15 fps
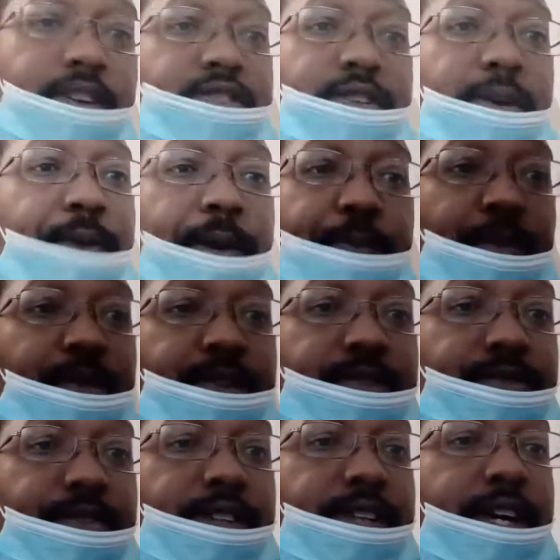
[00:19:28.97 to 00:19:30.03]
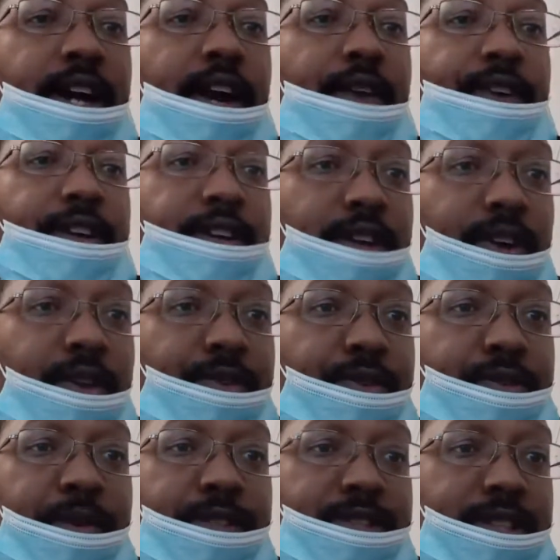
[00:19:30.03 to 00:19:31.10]
some people in this feed that already know,
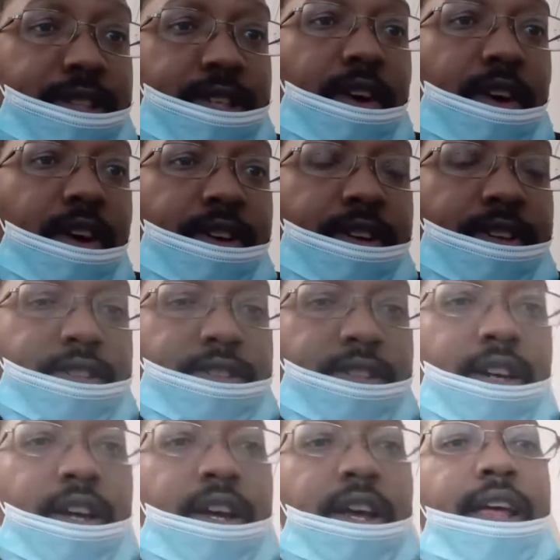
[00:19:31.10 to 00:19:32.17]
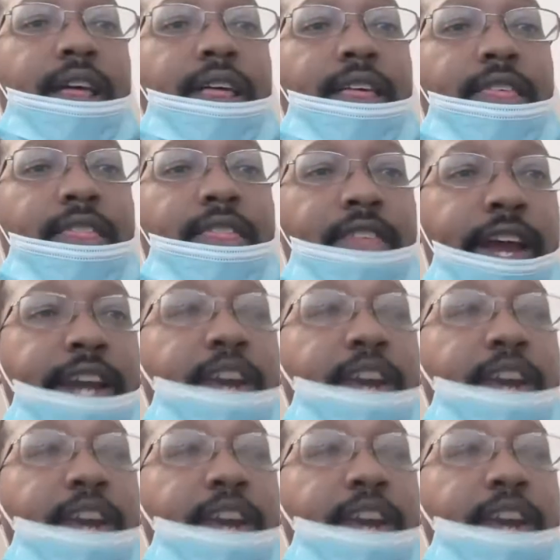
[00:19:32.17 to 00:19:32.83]
especially the auditors. They